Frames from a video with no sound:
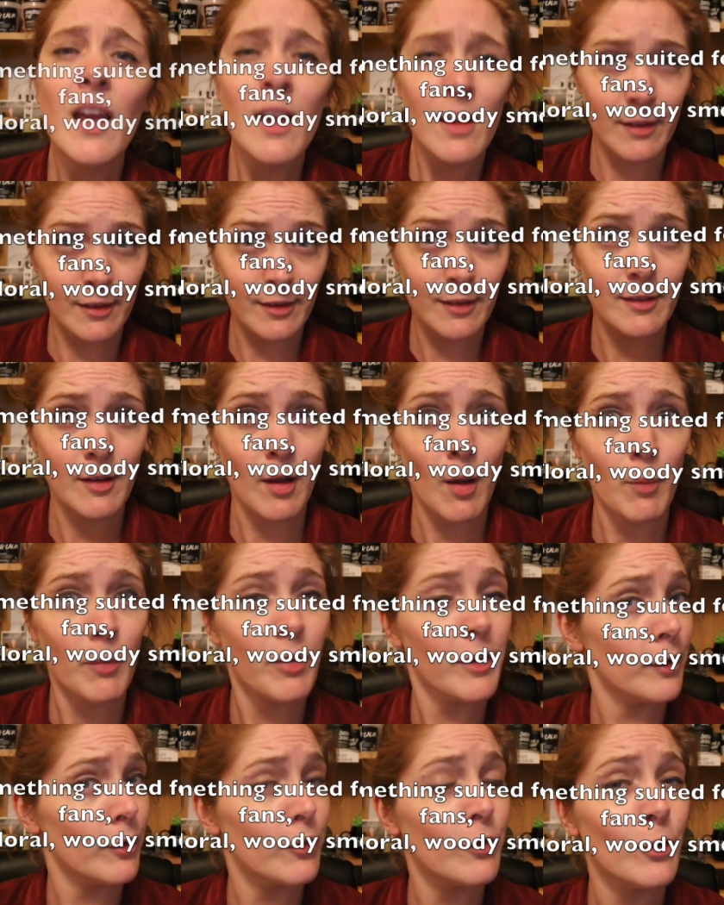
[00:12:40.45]
There's
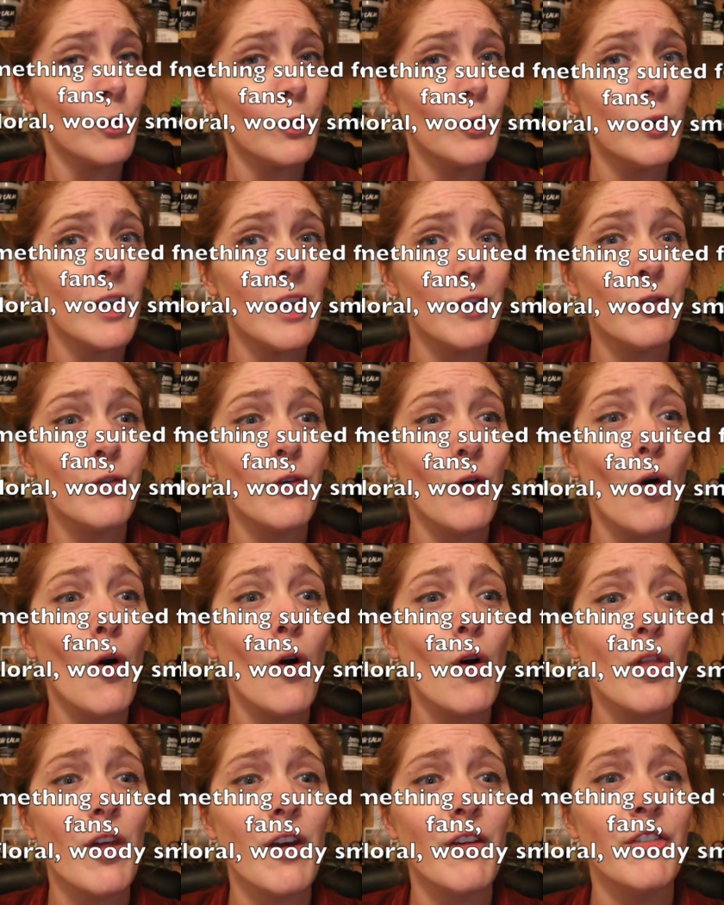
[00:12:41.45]
something suited
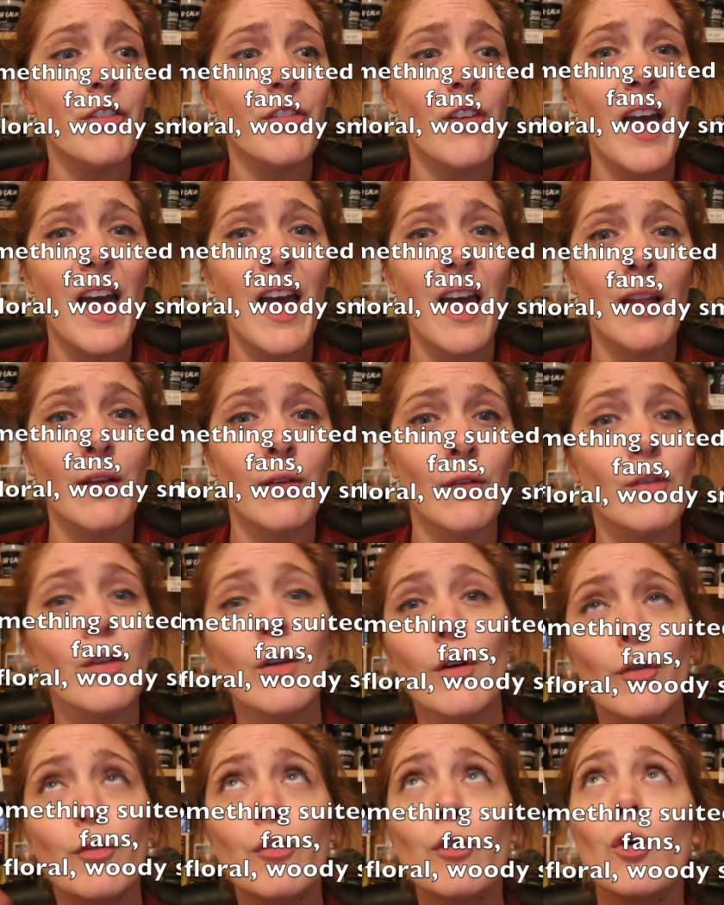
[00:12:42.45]
for the fans,
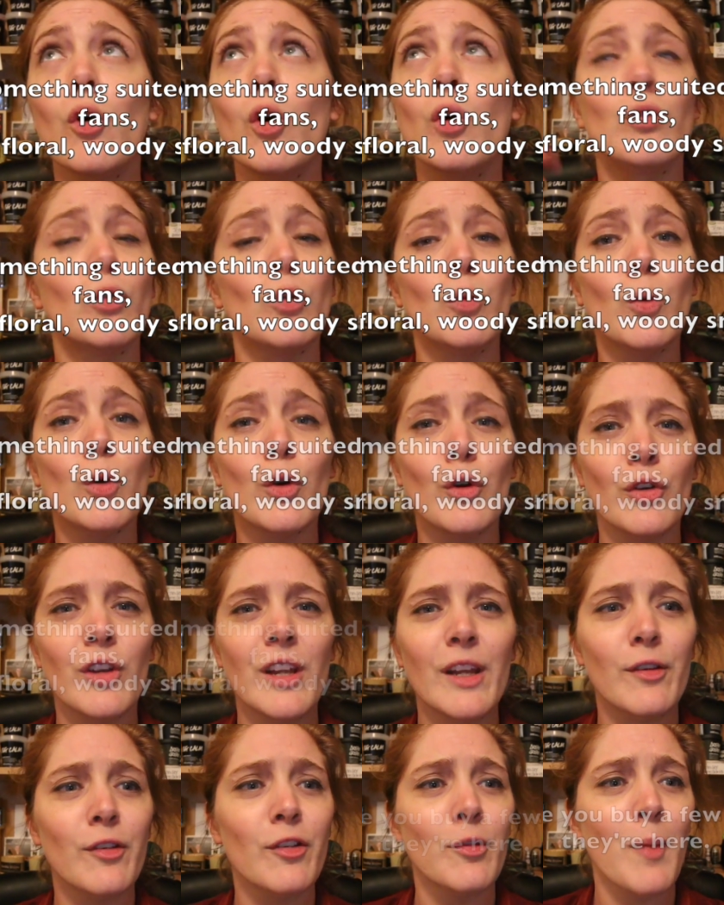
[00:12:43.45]
the floral
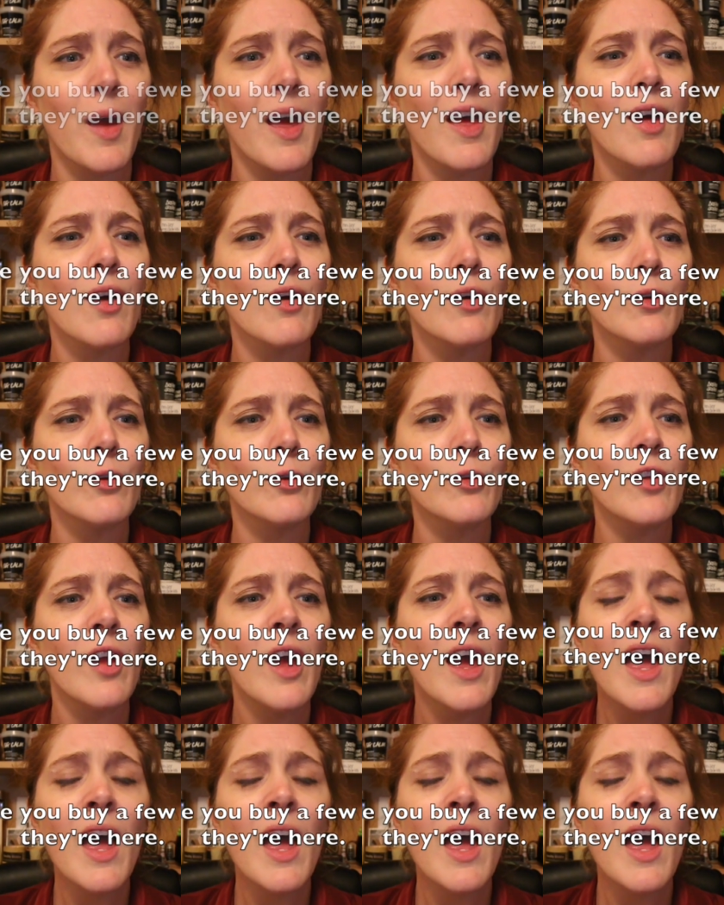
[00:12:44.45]
woody smells.